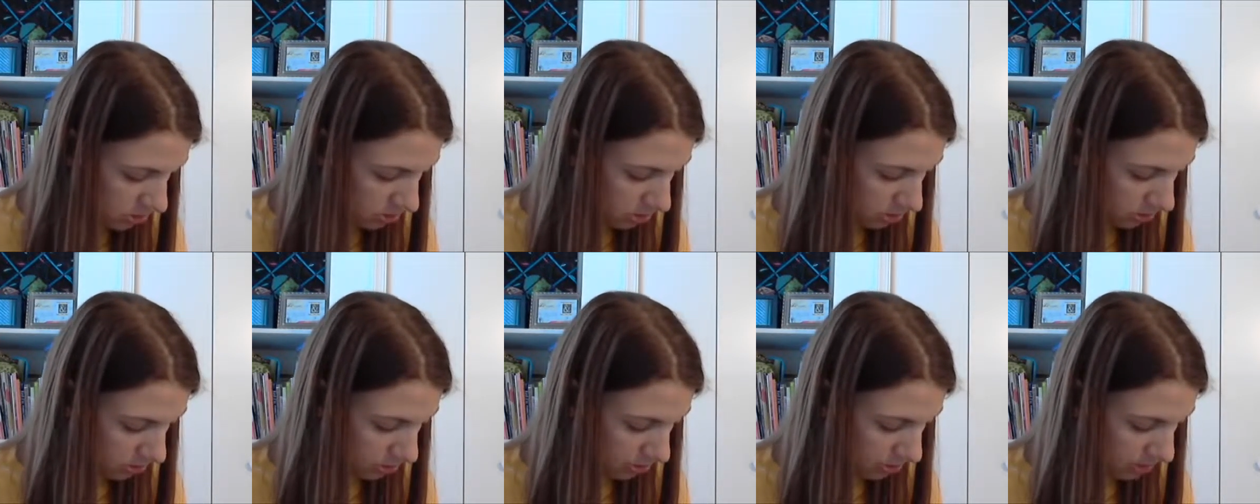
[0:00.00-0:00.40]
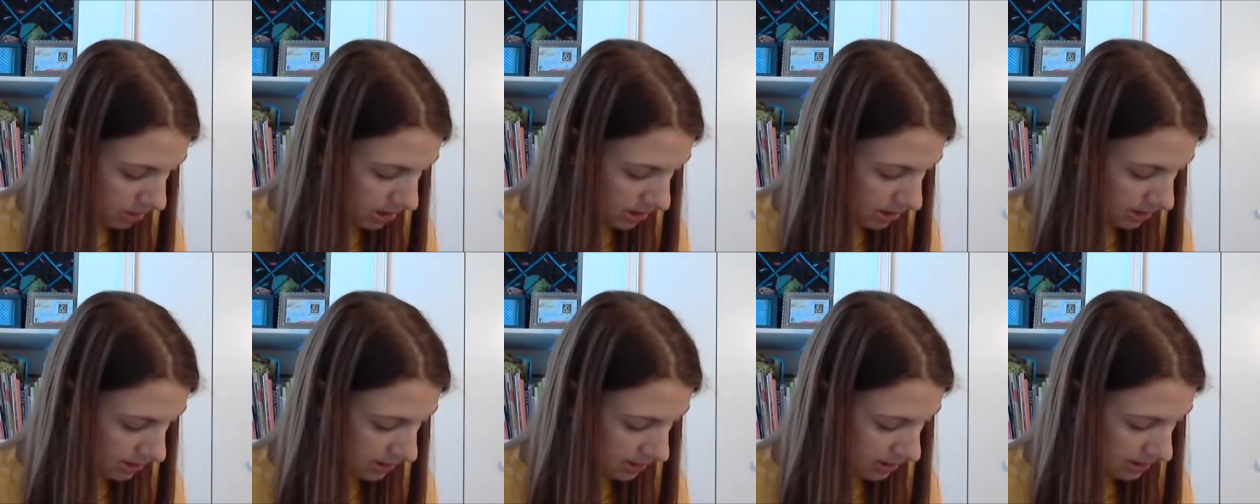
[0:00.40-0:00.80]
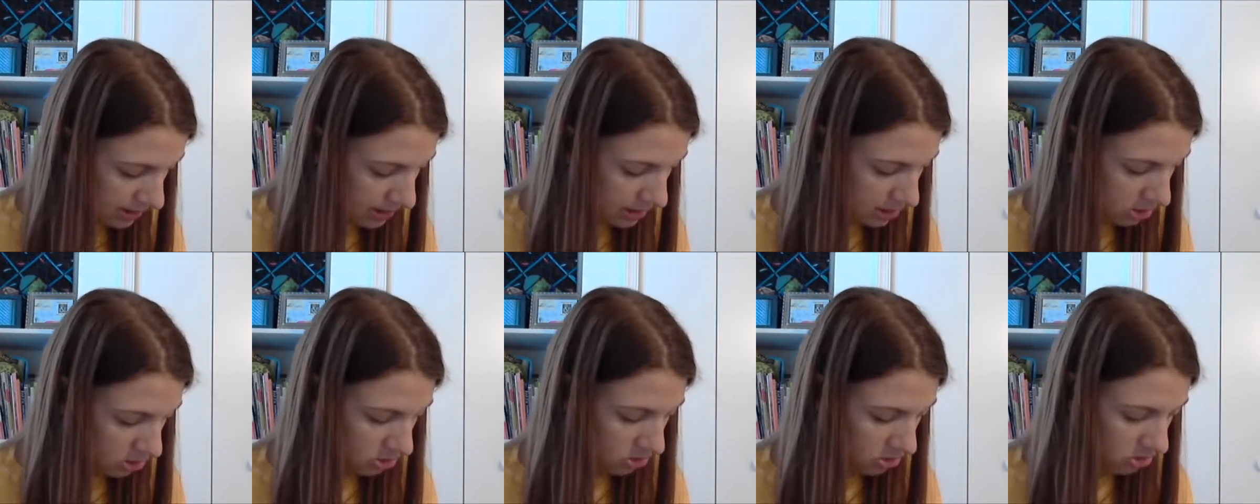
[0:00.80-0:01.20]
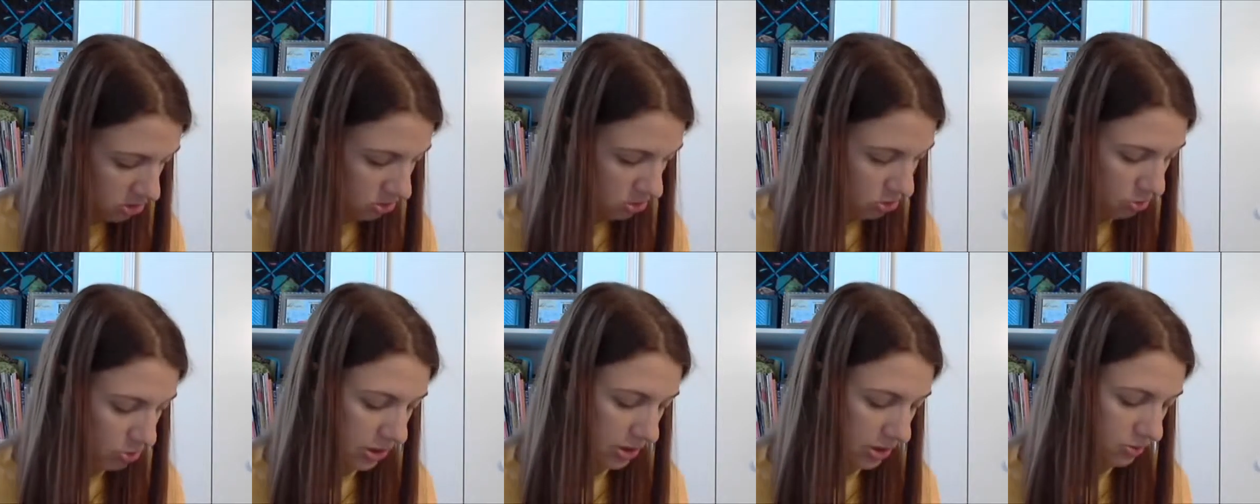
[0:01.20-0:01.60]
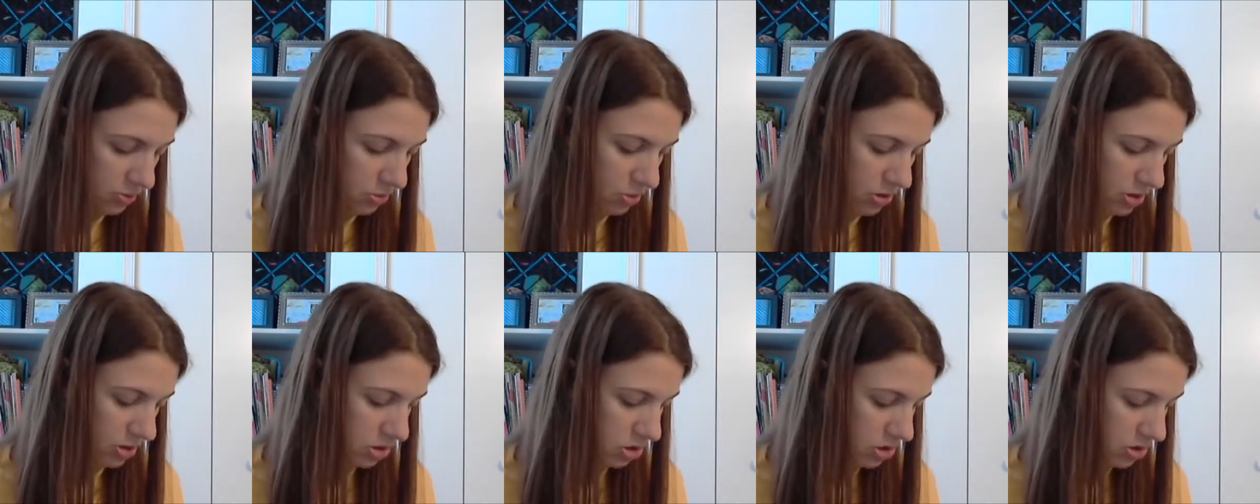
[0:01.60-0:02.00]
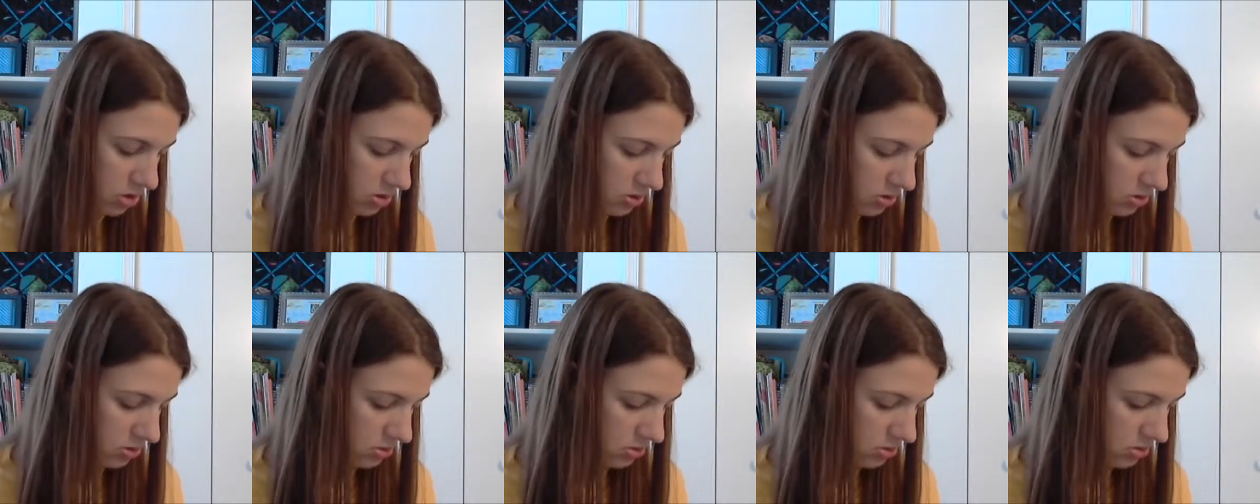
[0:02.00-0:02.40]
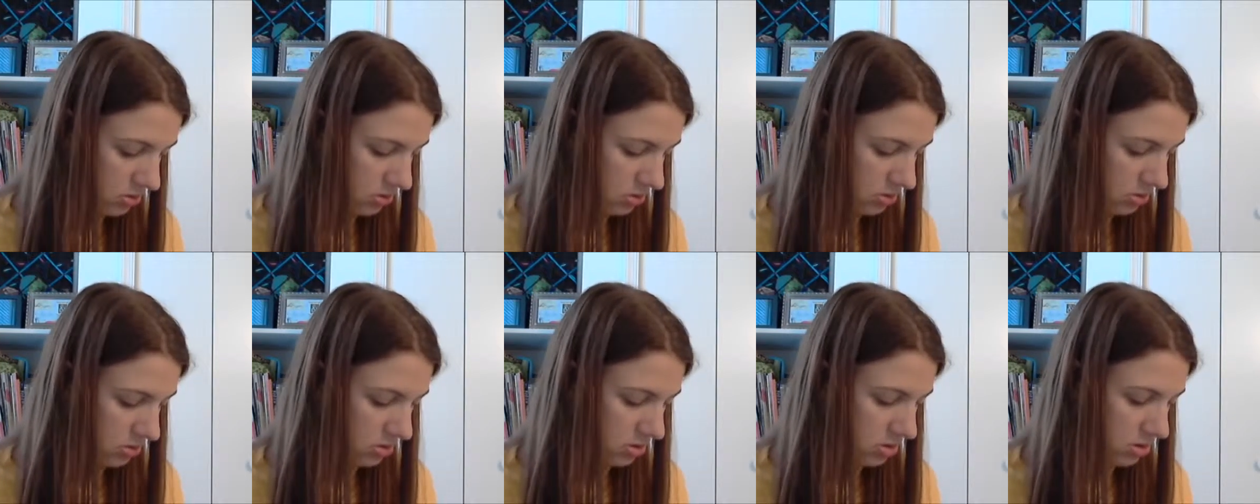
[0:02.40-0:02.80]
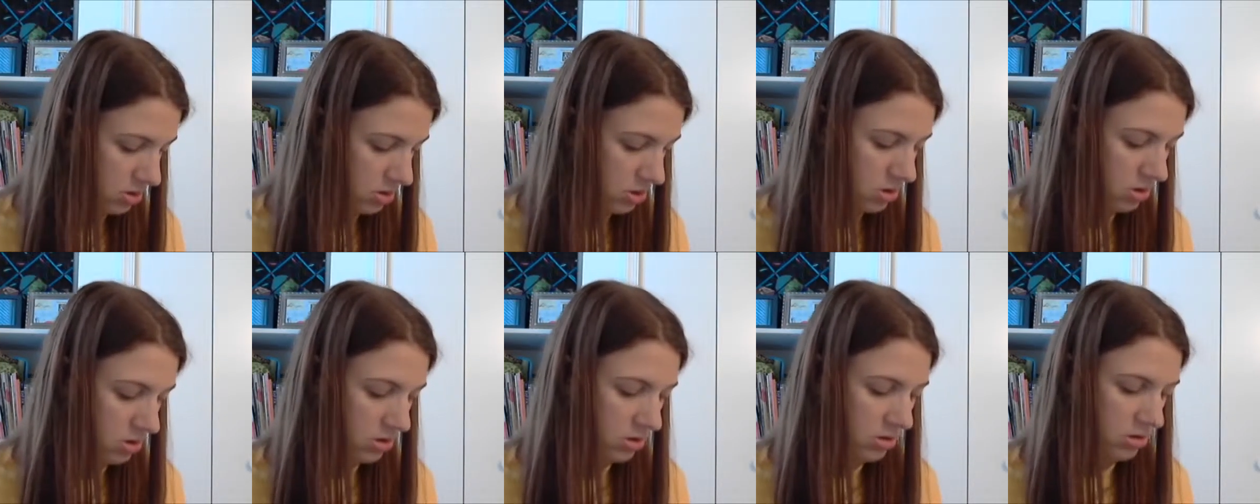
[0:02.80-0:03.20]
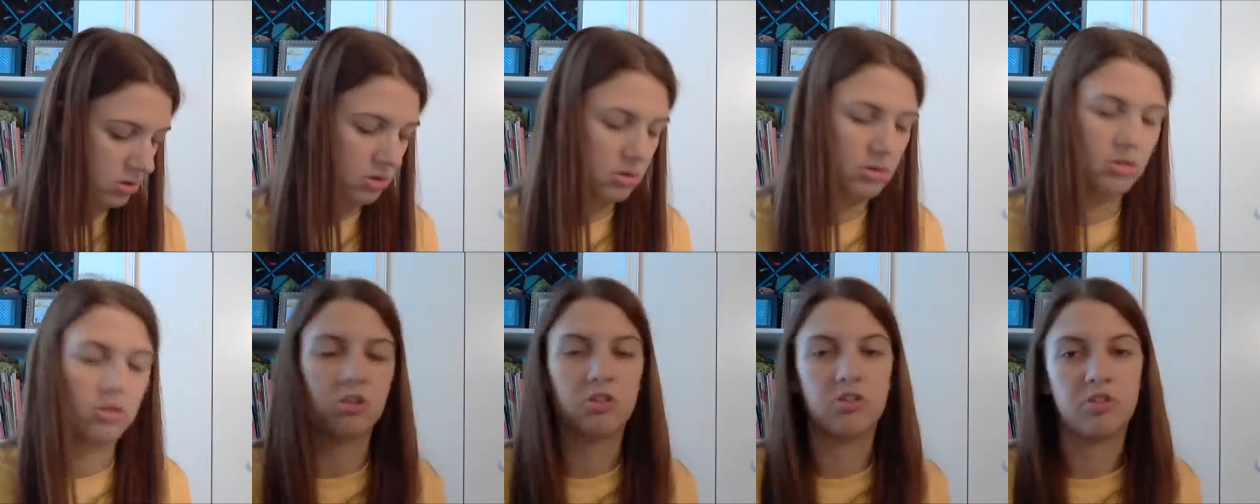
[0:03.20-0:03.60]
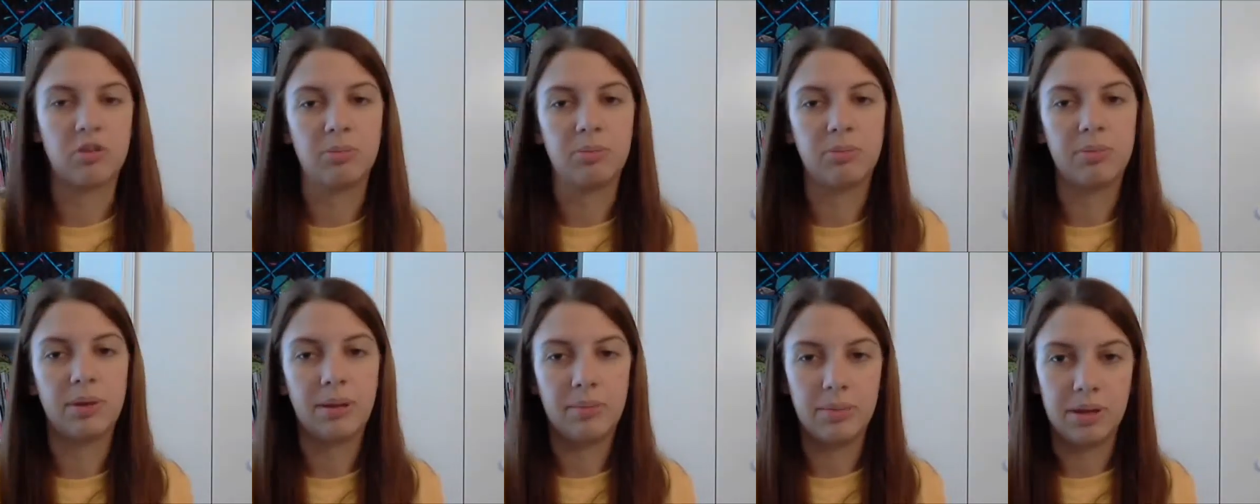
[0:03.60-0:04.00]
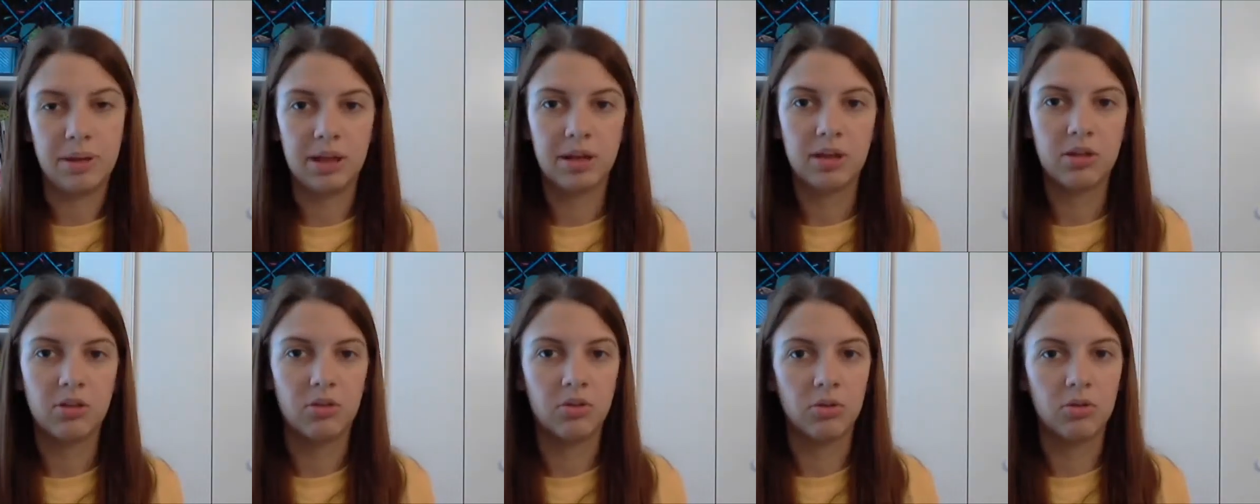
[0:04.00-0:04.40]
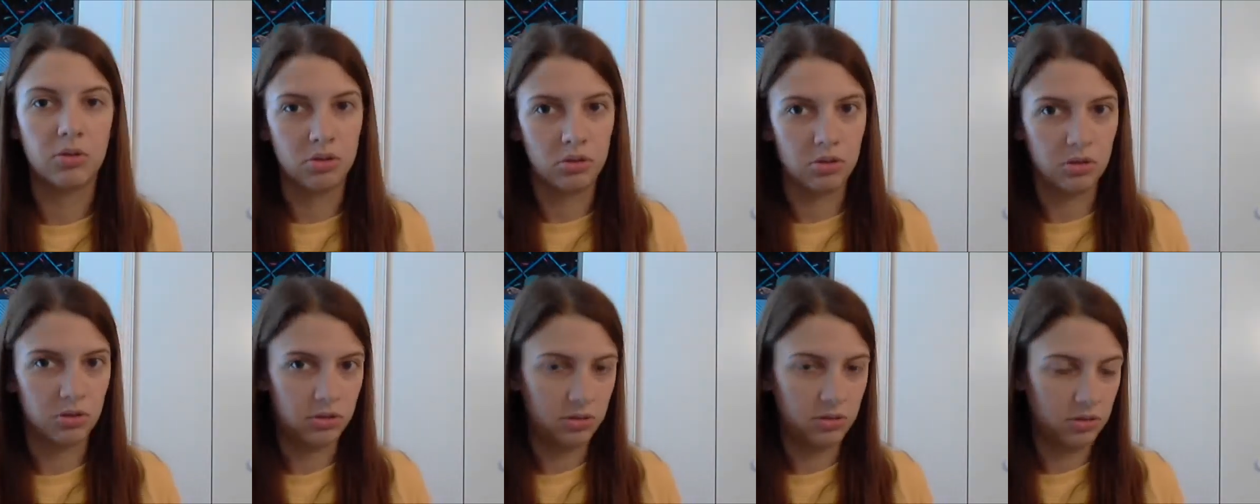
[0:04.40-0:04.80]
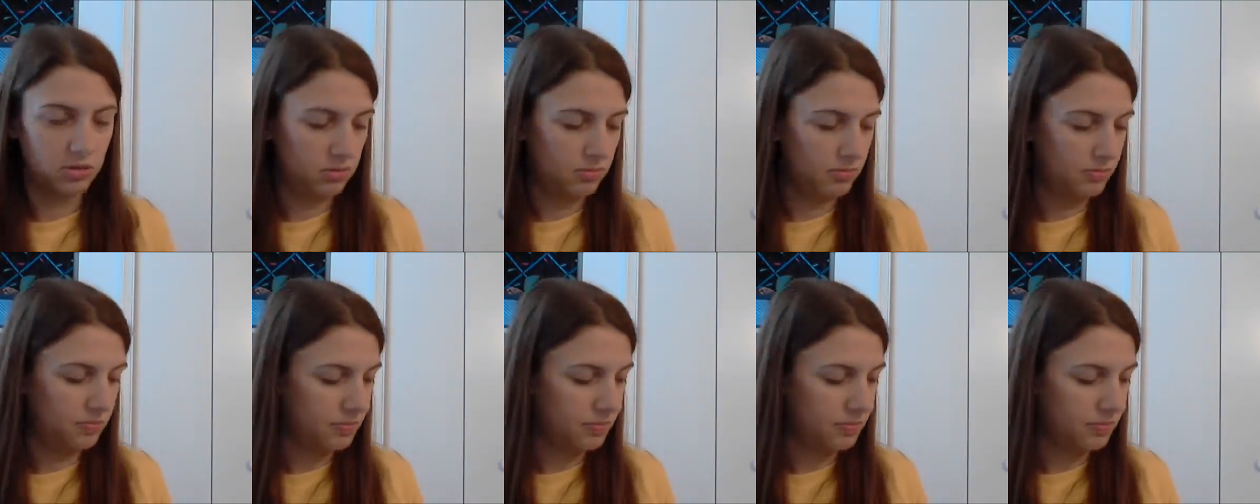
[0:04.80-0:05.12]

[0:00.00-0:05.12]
So from 16 inches to 24 inches. So from baby to adult.